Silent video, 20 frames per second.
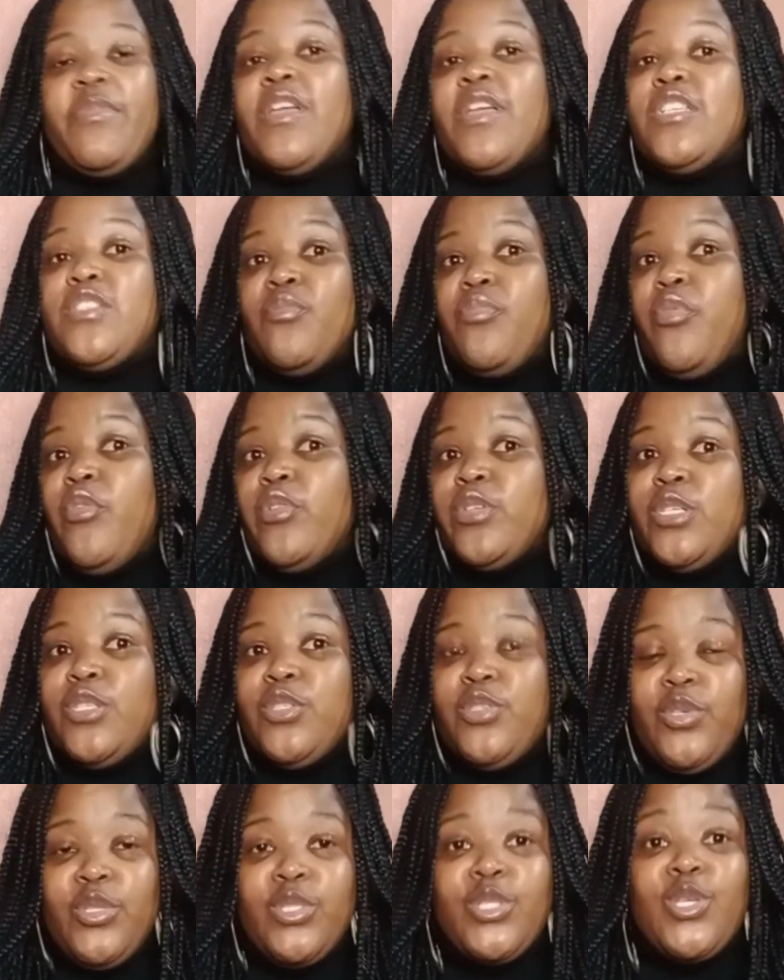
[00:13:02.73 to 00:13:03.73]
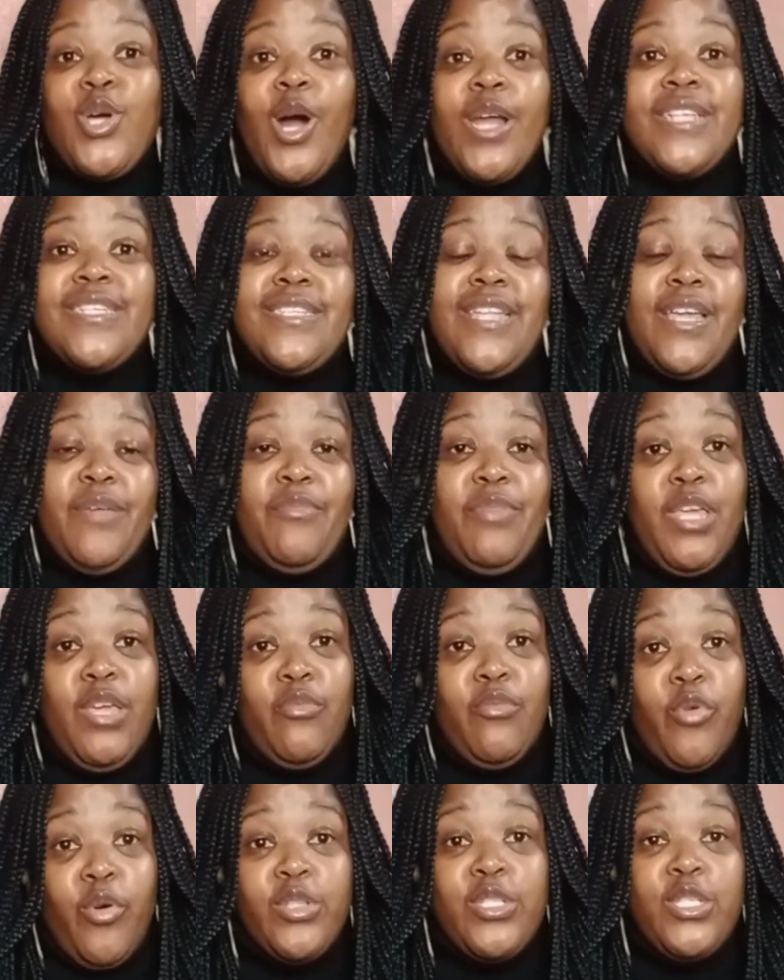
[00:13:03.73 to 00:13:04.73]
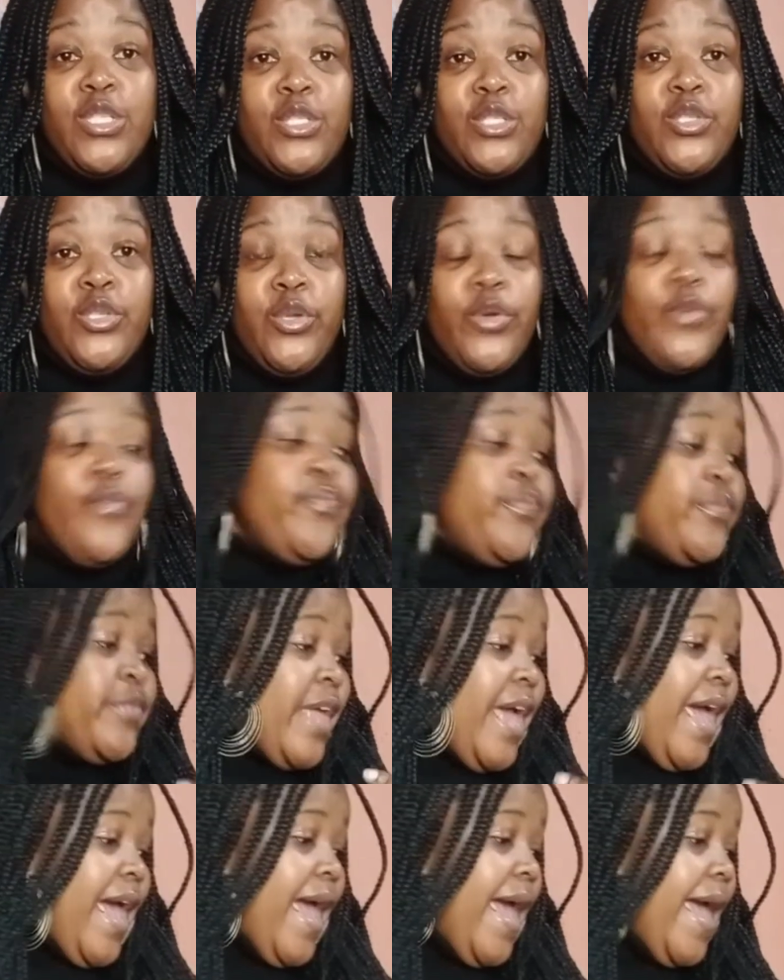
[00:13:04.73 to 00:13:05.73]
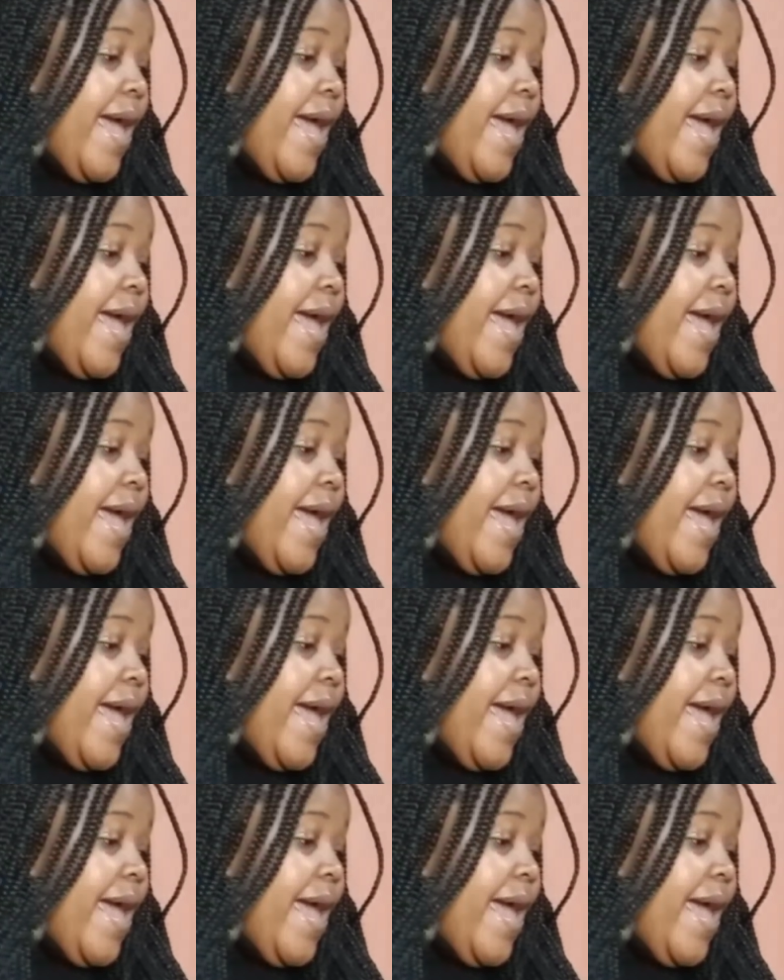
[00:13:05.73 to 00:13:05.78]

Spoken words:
Like if something is important to gonna stay being important to you.